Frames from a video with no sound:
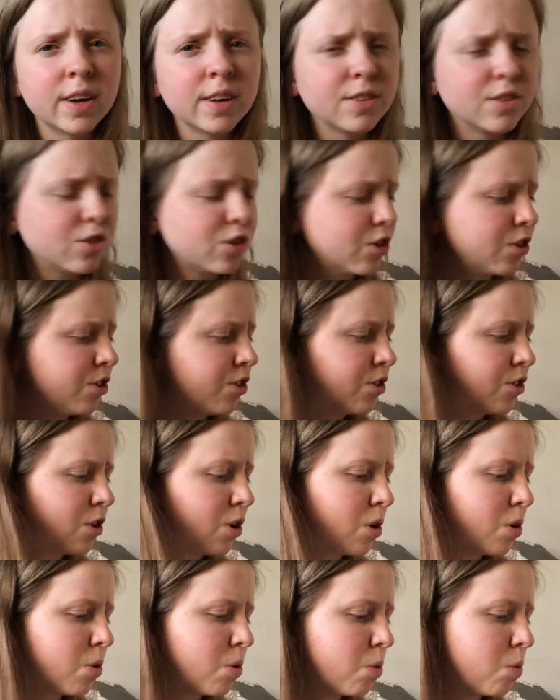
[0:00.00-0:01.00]
I don't
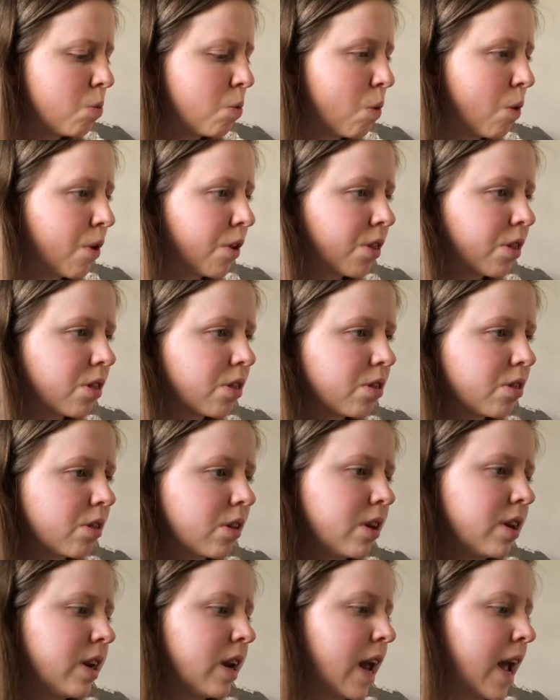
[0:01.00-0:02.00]
know what
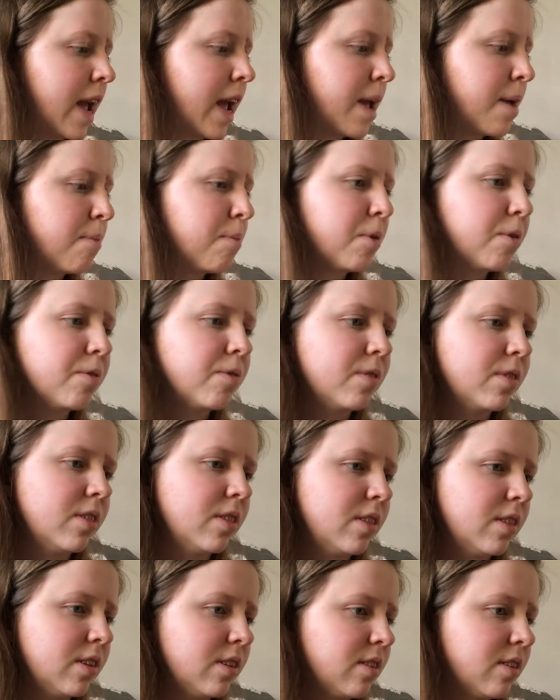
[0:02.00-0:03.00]
the name
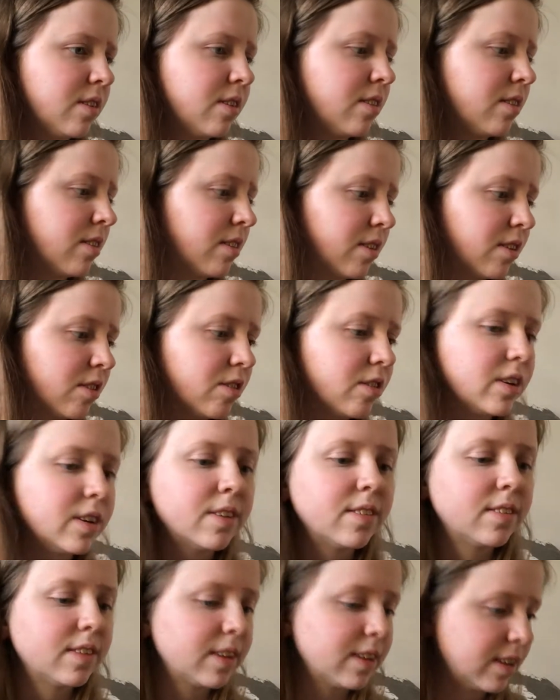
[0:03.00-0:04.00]
of this
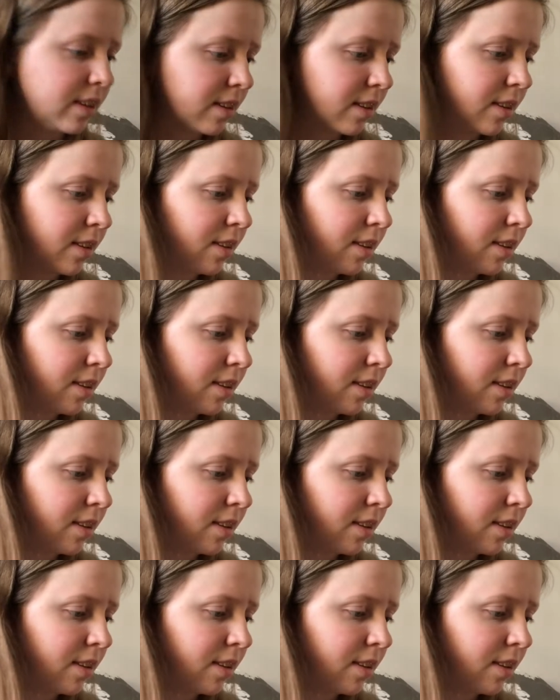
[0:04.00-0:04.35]
series is.